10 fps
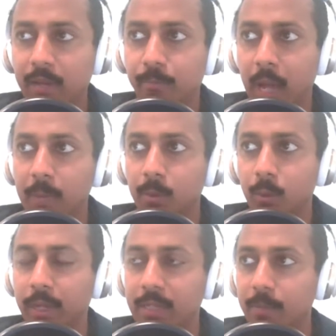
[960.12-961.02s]
of Bible
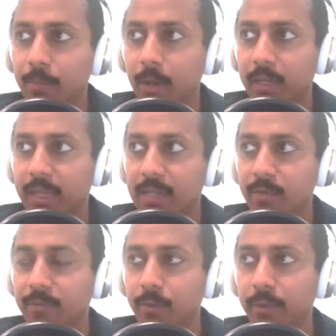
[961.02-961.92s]
oriented
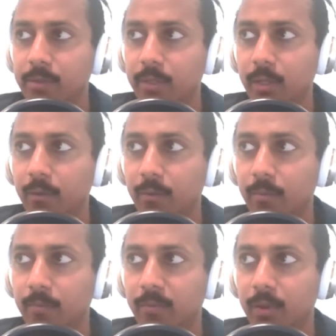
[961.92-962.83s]
podcast a few years
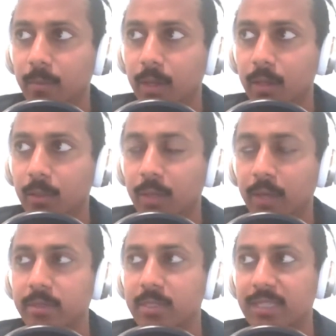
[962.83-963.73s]
ago from uh,
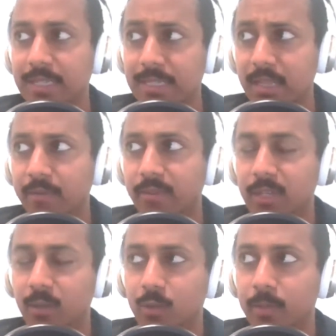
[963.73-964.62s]
2016 to
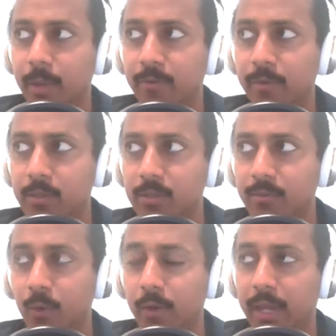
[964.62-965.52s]
17, which was my first
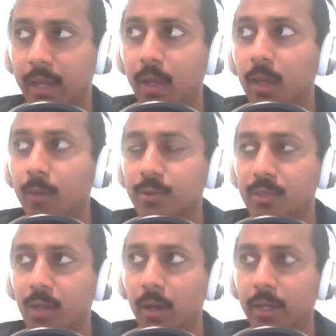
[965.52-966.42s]
foray, which
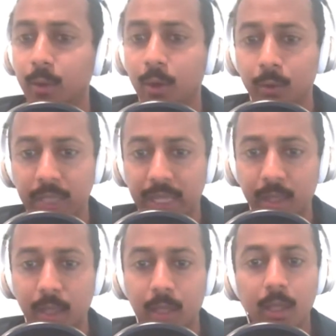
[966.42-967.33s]
was audio
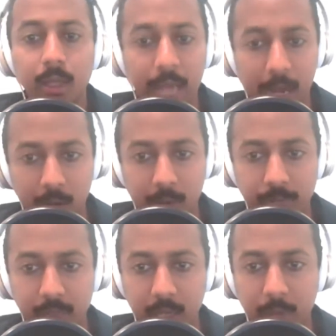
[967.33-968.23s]
only. Now
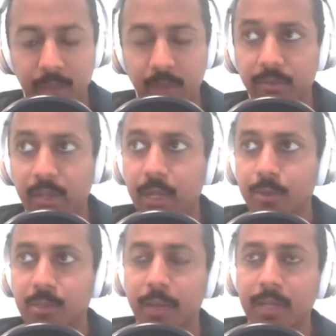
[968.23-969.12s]
I'm I'm in the
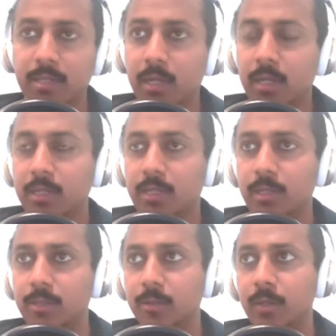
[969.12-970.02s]
video space in
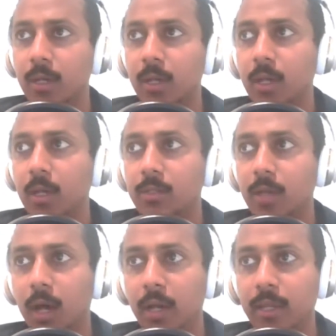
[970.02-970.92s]
addition to
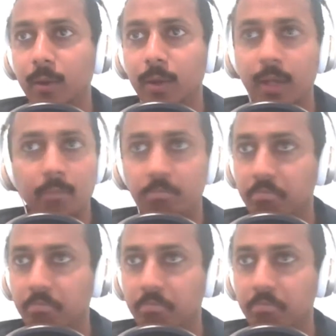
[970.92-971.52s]
to audio and